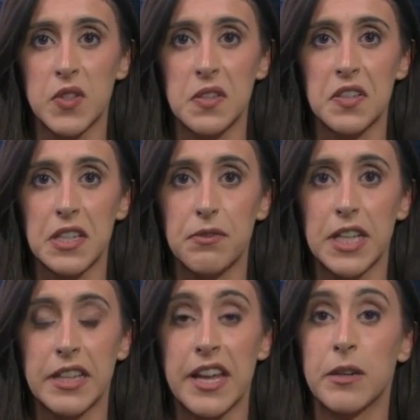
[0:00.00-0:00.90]
this
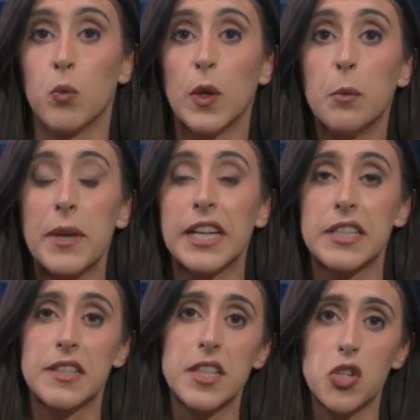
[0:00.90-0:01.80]
evening that it will make a
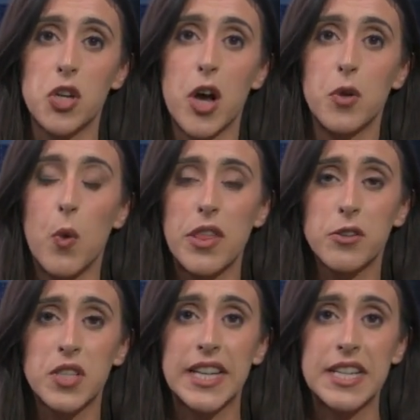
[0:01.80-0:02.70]
decision on whether
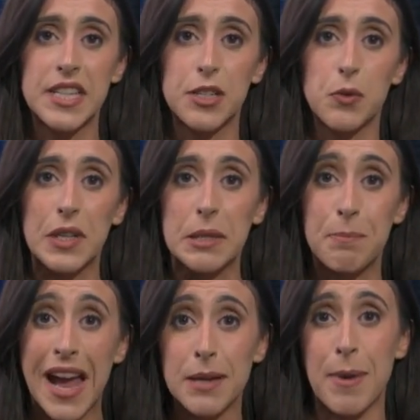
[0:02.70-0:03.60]
to continue the
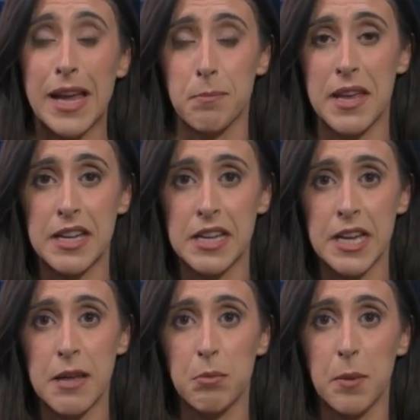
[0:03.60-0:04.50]
backpack ban it
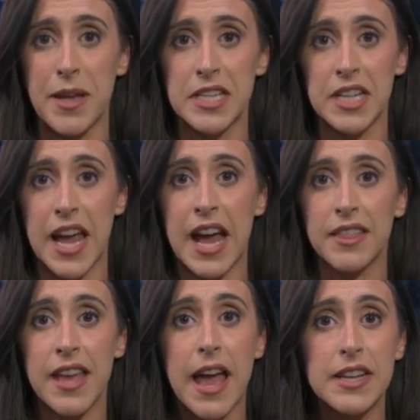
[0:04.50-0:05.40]
implemented at
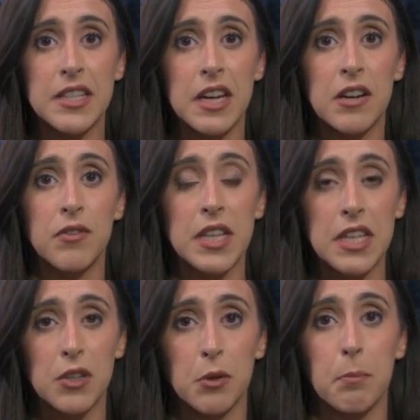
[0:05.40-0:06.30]
the end of the
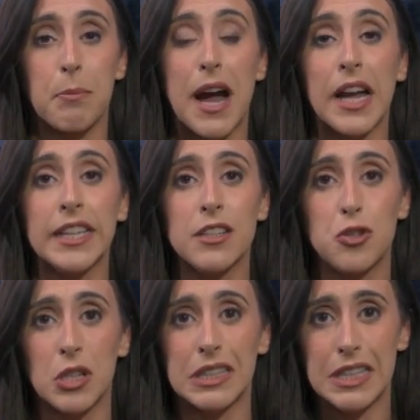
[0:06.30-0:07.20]
year by
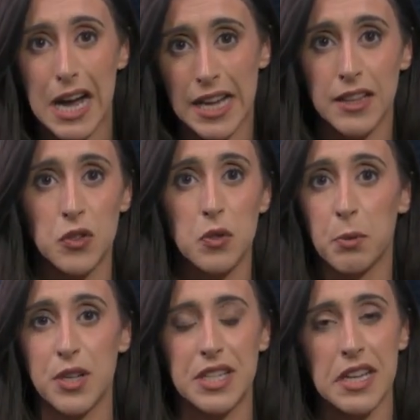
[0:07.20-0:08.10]
July. The
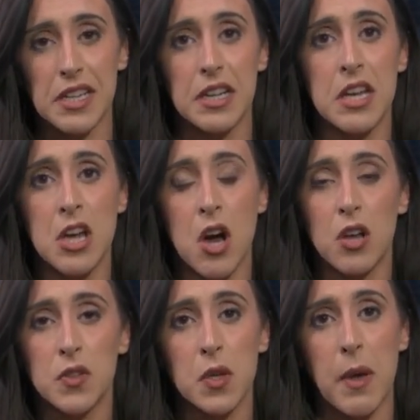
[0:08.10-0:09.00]
superintendent
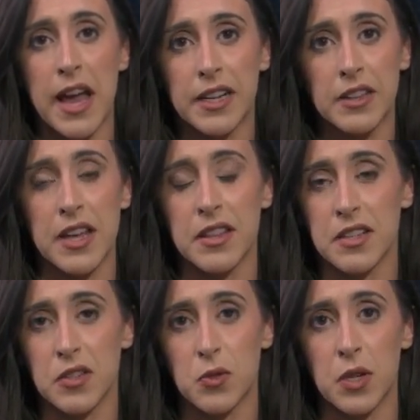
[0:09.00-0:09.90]
also added that the
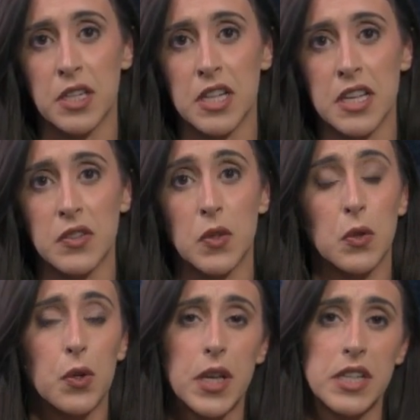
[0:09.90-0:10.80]
district is
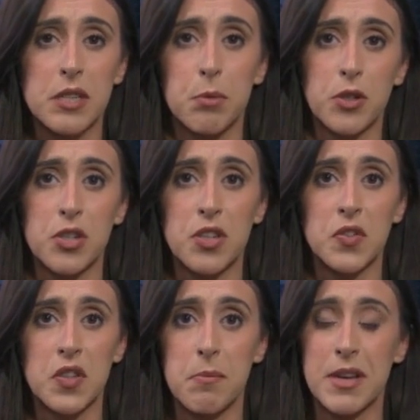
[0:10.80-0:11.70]
looking to purchase
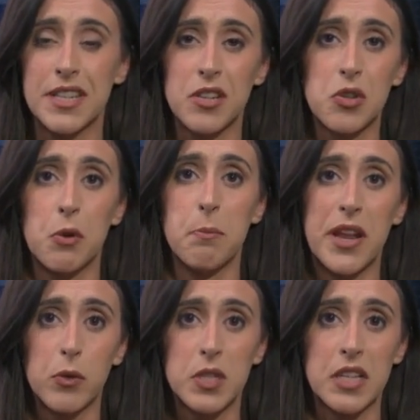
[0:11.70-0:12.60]
some additional
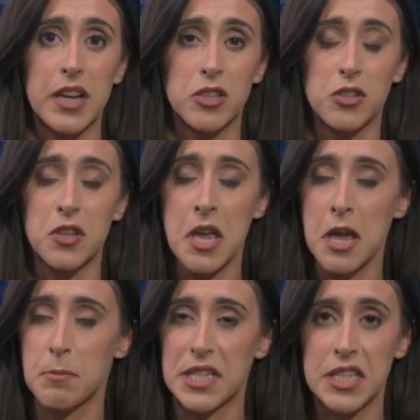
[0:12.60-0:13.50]
metal detectors,
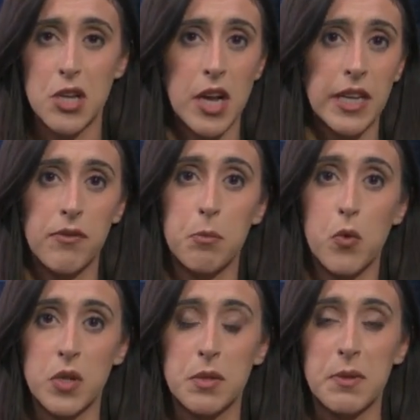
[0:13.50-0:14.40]
but did not give
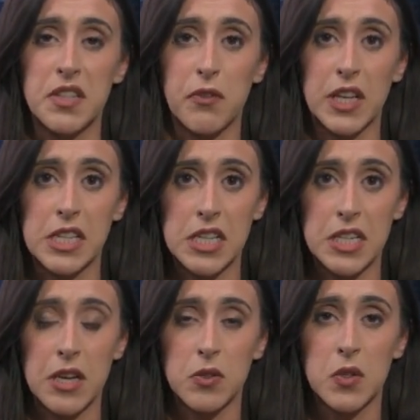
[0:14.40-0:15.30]
more specific
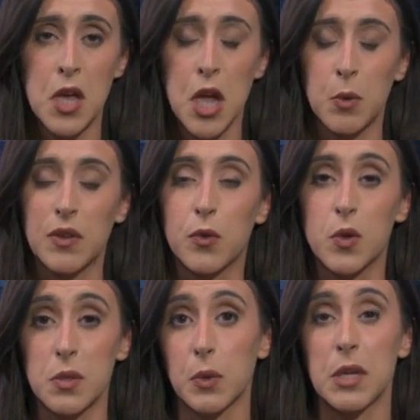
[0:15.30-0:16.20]
details. We, of
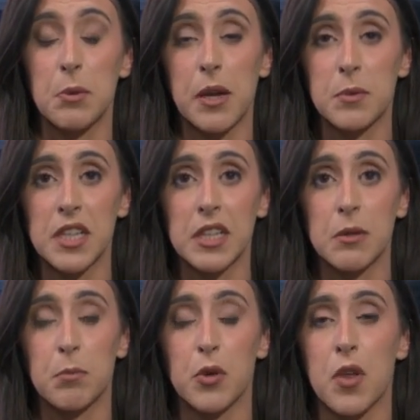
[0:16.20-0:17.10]
course, will keep you
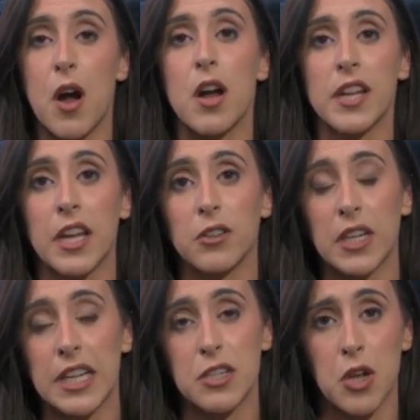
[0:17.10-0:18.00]
updated both on air
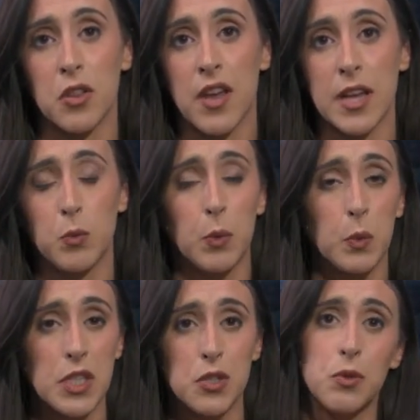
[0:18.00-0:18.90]
and online when
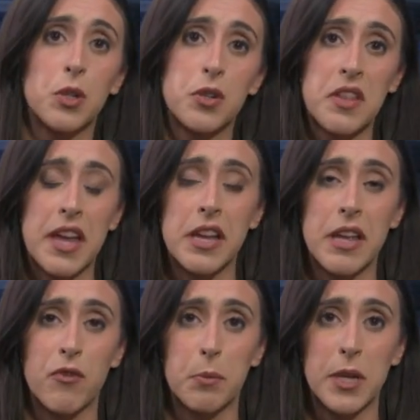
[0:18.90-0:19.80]
we do learn that
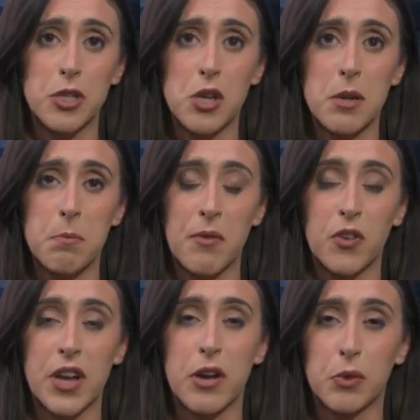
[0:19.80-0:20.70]
information. But
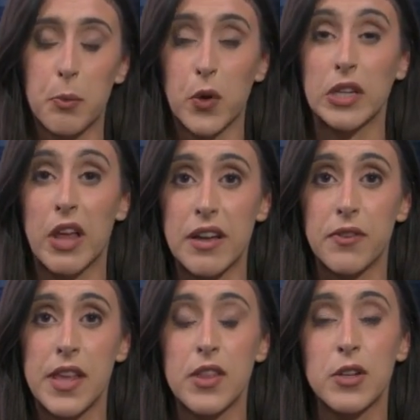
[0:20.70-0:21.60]
for now, reporting live
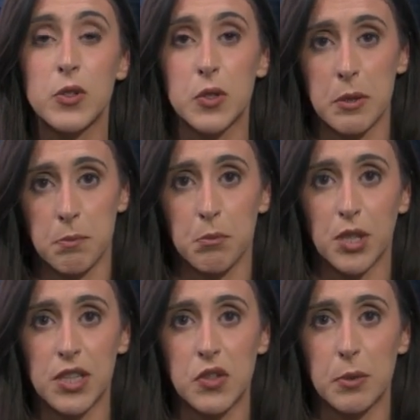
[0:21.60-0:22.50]
in the newsroom,
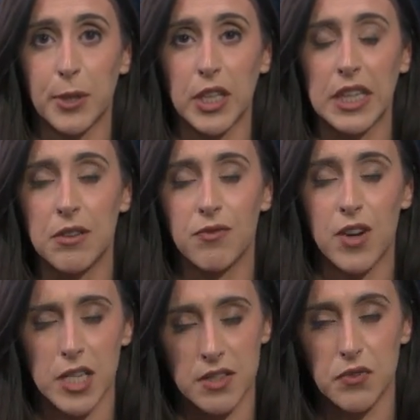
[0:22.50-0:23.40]
Marisa Oberly,
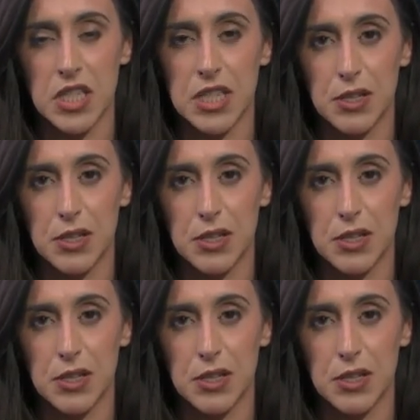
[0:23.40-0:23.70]
Fox 17